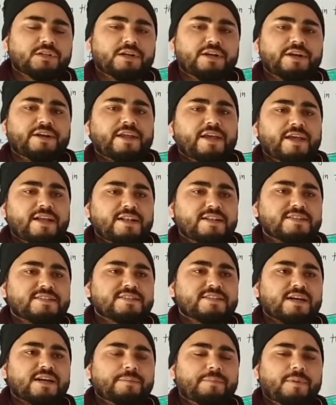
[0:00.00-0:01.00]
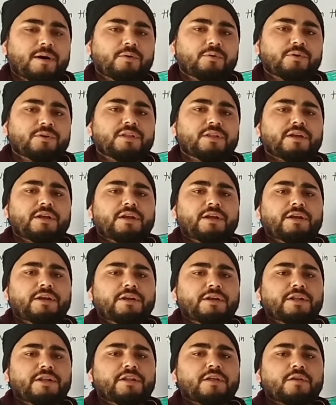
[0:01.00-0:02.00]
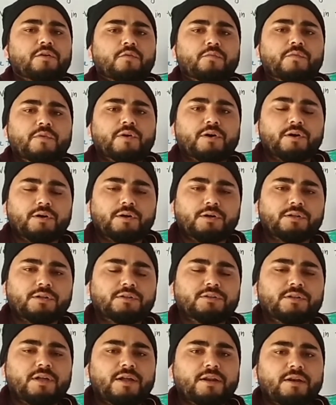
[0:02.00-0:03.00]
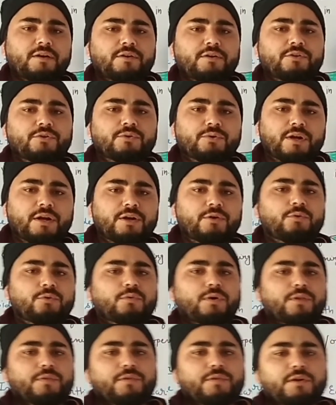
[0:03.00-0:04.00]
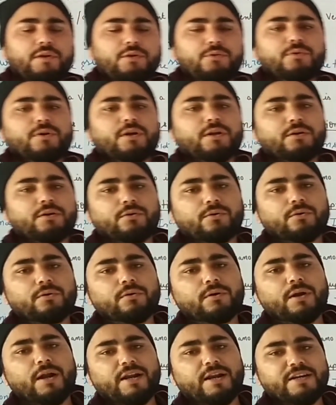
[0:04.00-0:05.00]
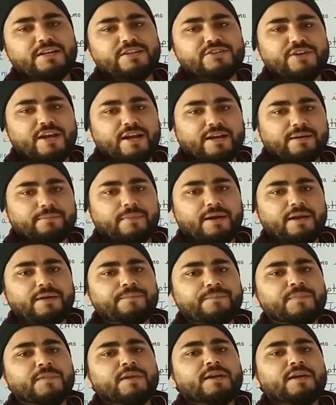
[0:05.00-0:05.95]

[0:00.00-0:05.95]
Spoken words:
the details about the interior of the earth, then you can do one thing, you can go and check my